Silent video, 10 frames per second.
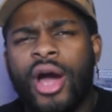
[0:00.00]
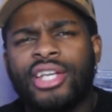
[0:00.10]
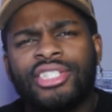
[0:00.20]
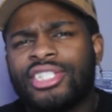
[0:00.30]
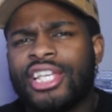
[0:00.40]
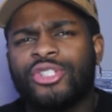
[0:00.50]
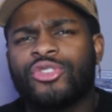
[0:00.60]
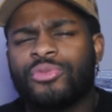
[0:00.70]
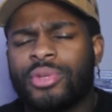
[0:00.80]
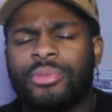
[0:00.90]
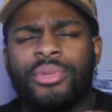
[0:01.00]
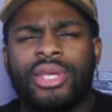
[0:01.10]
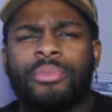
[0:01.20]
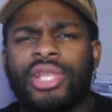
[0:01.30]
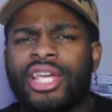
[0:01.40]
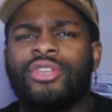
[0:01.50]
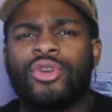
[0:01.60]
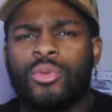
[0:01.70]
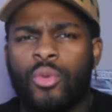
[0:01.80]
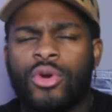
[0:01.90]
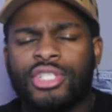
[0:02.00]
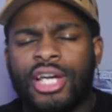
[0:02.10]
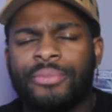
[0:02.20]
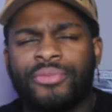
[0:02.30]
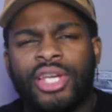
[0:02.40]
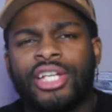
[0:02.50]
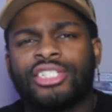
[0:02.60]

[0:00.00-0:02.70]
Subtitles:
Why is this instrument being played during wartime?